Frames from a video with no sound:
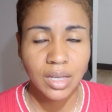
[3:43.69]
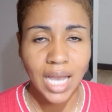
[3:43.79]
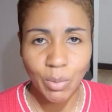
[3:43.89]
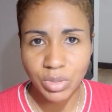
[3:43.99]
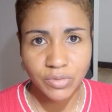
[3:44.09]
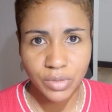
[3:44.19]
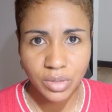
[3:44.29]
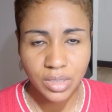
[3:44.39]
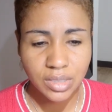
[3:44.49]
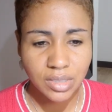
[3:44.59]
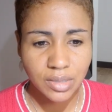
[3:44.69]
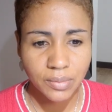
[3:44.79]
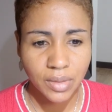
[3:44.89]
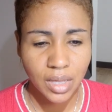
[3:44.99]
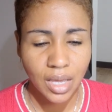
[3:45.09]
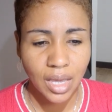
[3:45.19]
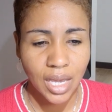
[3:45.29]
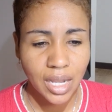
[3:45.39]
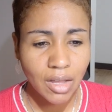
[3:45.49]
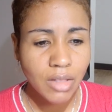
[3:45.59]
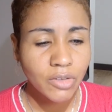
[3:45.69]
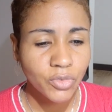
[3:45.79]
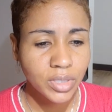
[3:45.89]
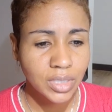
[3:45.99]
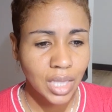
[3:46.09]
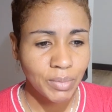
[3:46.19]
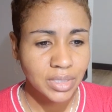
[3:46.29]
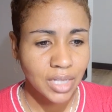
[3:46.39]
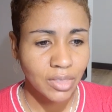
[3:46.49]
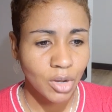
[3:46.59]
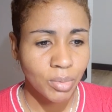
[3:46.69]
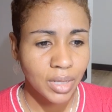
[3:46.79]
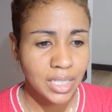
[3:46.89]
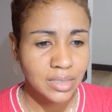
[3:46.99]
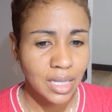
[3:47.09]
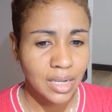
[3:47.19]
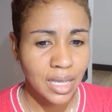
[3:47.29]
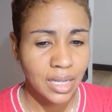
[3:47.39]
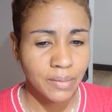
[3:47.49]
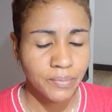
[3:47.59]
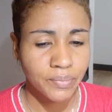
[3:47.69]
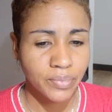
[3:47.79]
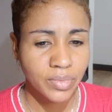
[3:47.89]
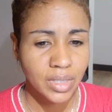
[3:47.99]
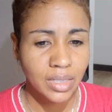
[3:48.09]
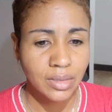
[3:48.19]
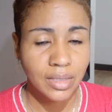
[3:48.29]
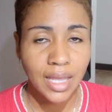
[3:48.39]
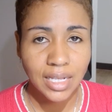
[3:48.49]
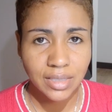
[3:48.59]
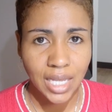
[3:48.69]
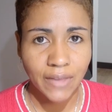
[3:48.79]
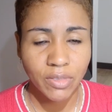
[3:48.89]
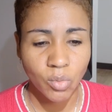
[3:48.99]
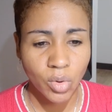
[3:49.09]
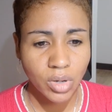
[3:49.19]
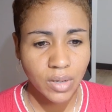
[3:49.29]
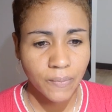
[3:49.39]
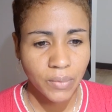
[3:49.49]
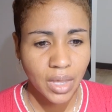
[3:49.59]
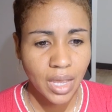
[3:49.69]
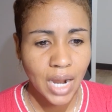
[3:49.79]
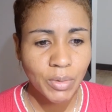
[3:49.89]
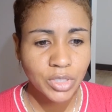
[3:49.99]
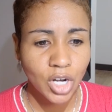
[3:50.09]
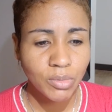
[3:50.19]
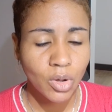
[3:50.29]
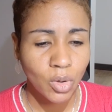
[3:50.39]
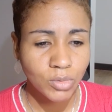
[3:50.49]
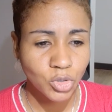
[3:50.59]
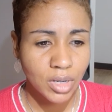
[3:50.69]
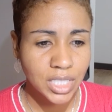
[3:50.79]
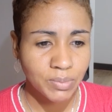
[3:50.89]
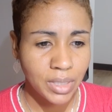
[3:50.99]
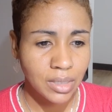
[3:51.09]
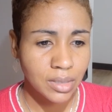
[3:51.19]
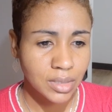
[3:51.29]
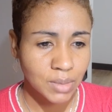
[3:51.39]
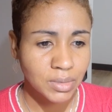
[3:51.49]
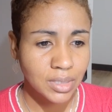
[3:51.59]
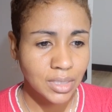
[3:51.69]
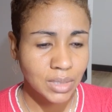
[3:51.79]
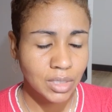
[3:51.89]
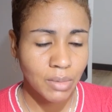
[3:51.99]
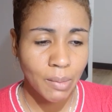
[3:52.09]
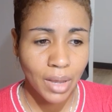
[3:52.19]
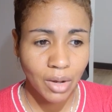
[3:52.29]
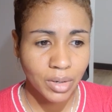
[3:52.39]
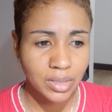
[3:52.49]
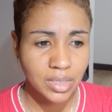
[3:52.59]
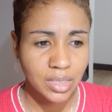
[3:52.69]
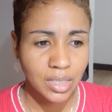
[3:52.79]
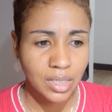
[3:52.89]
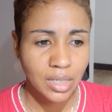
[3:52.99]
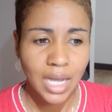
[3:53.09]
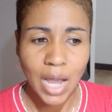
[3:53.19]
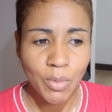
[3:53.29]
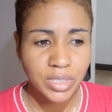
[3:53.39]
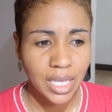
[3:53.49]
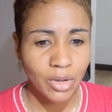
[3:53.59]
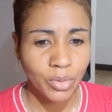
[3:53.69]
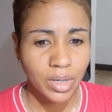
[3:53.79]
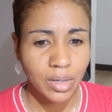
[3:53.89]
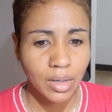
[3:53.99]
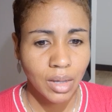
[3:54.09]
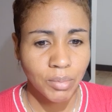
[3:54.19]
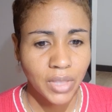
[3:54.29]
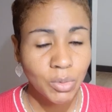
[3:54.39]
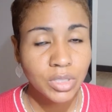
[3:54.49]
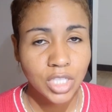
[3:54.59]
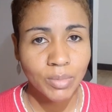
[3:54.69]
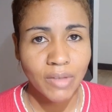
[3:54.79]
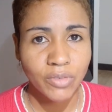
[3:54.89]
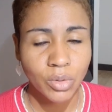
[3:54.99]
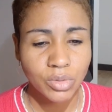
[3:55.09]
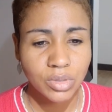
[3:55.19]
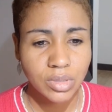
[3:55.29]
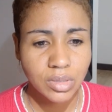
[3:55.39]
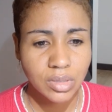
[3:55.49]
I was furious, and I called a friend to let me stay at their place that night. The next day after work, I returned home to try to speak some sense into my parents. I was angry, but they were still my folks.